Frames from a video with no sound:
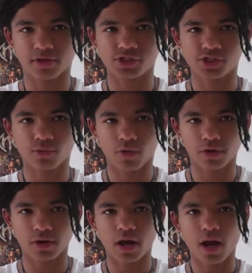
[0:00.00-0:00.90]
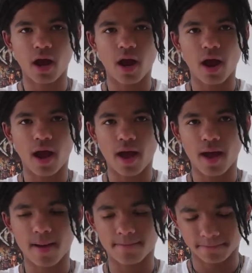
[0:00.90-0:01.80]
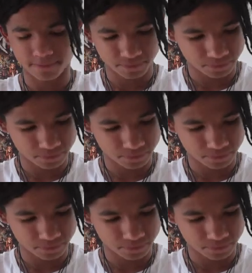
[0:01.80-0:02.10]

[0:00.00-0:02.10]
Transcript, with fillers: because you want um,